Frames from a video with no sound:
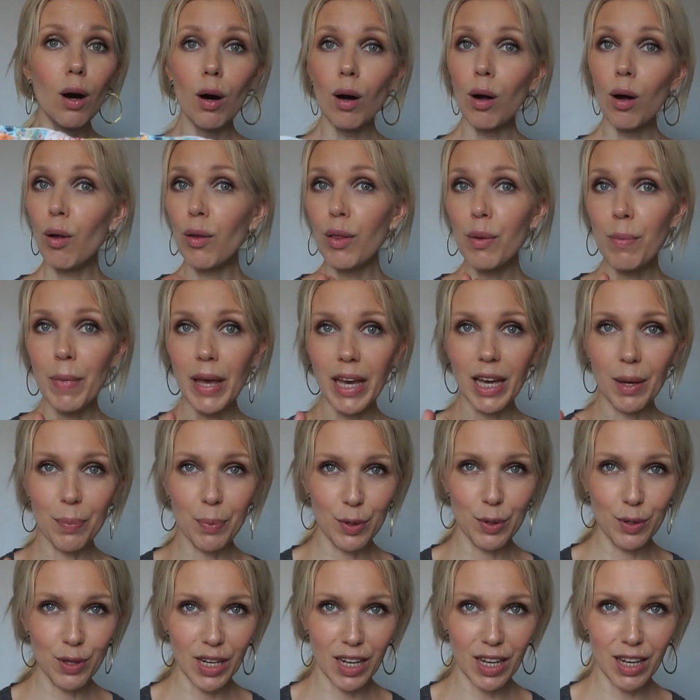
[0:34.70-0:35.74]
All the makeup
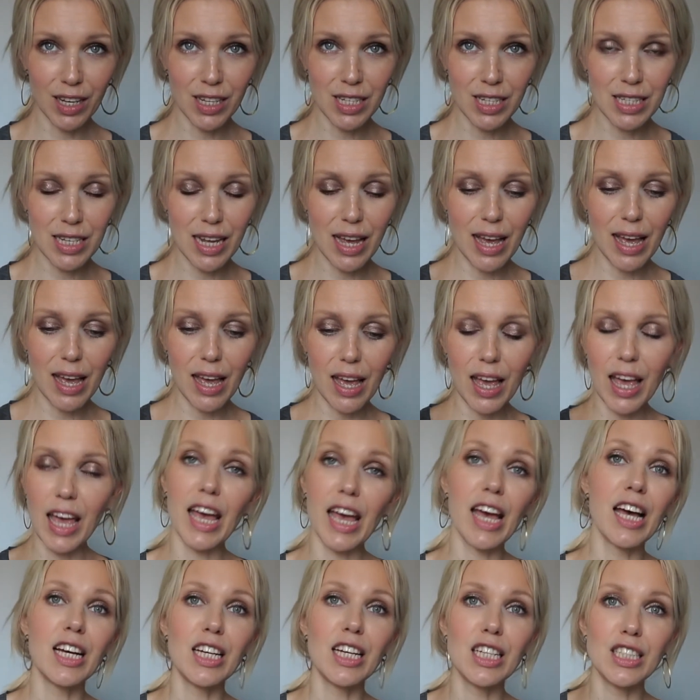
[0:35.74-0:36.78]
you need
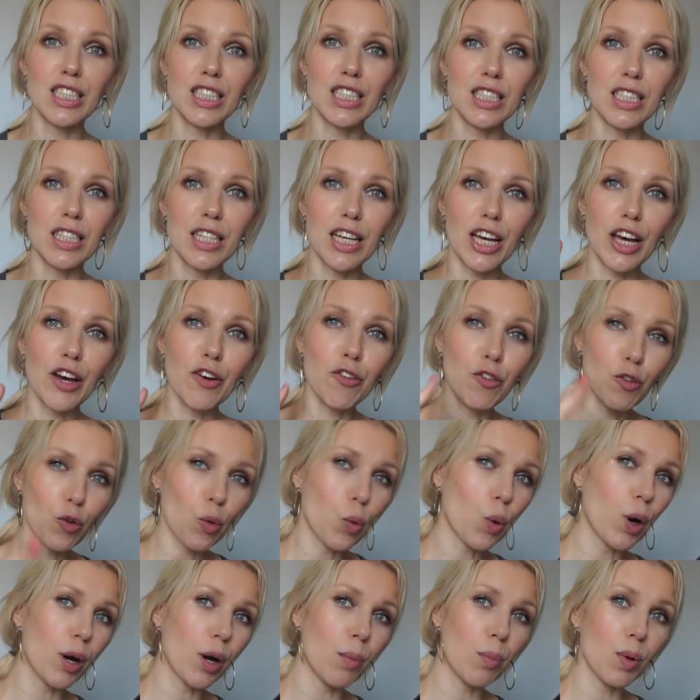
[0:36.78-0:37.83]
and
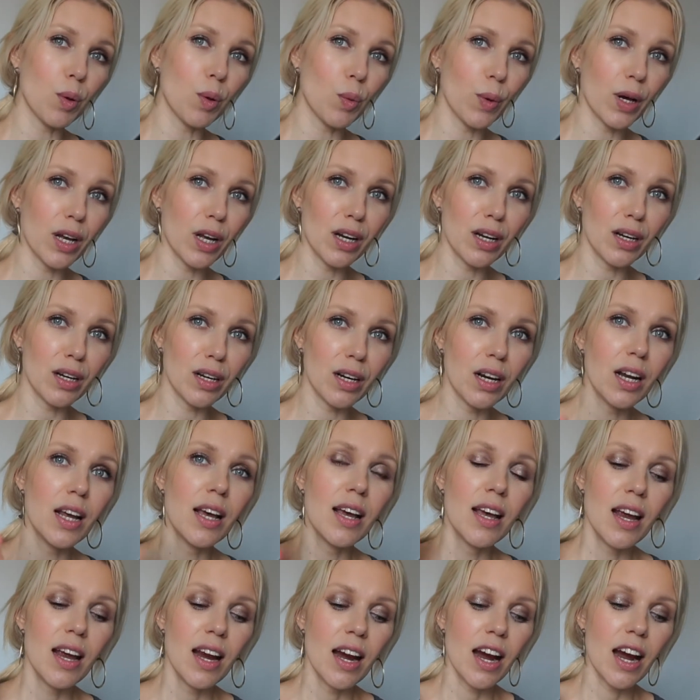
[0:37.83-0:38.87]
affordable one.
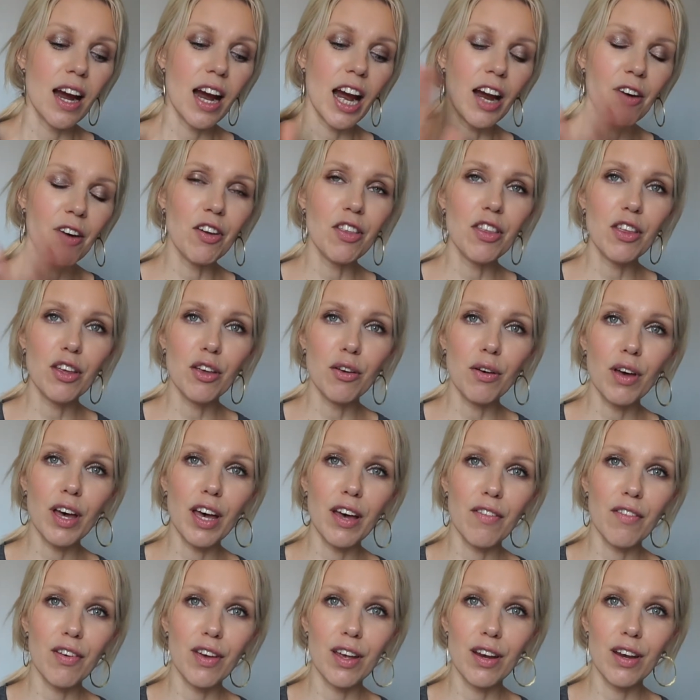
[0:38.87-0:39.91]
Everything you
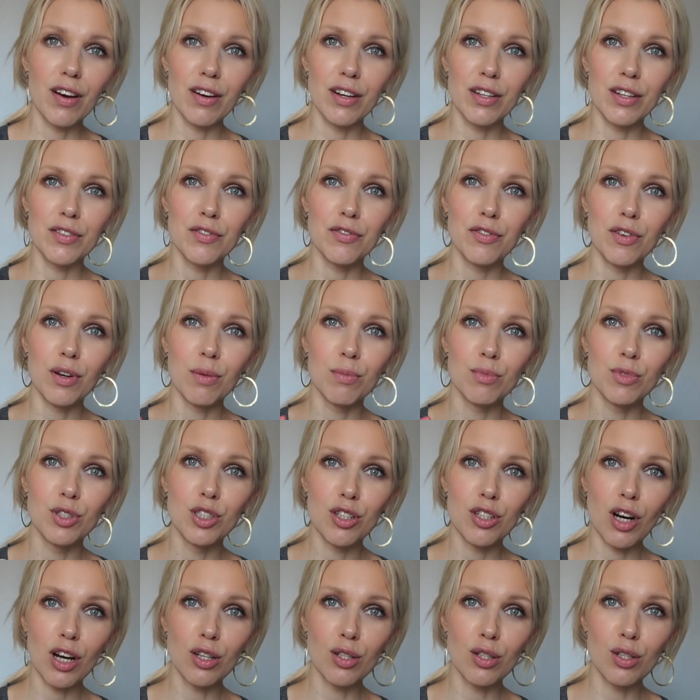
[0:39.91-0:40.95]
have here is from
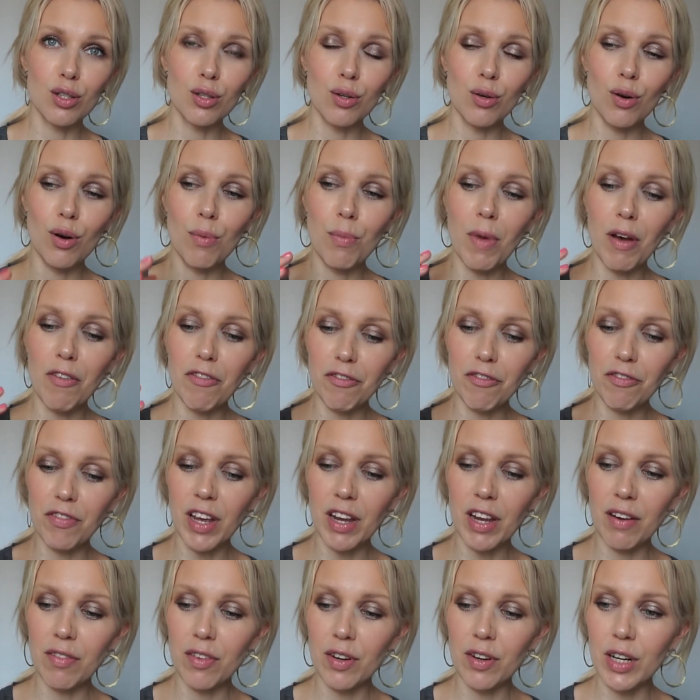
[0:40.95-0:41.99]
drugstore, my
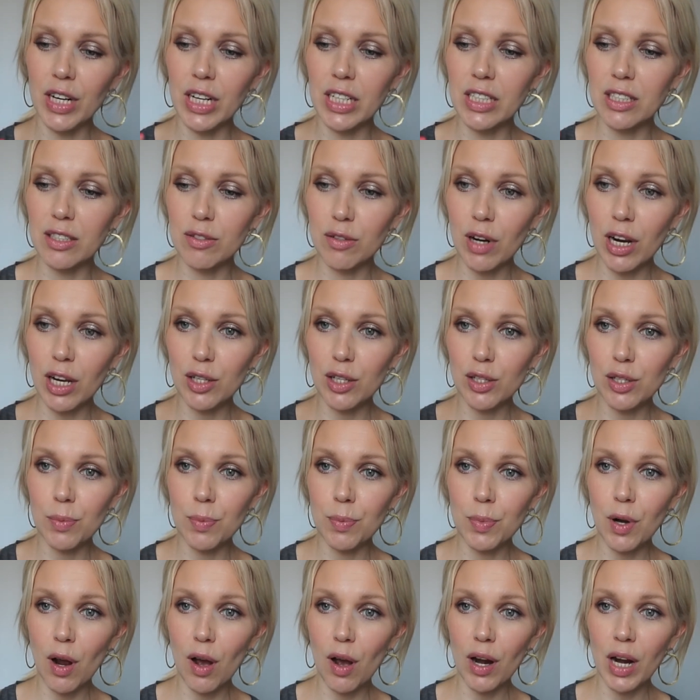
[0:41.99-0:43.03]
favorite drugstore
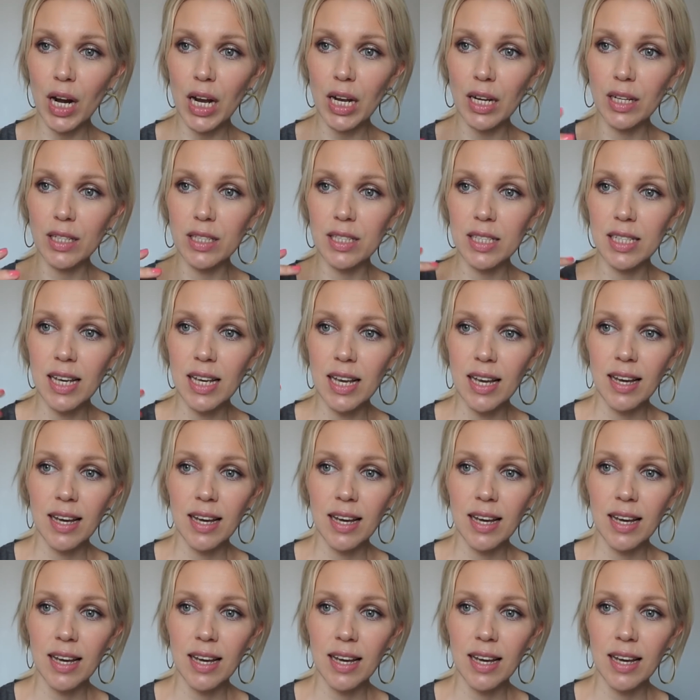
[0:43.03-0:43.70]
products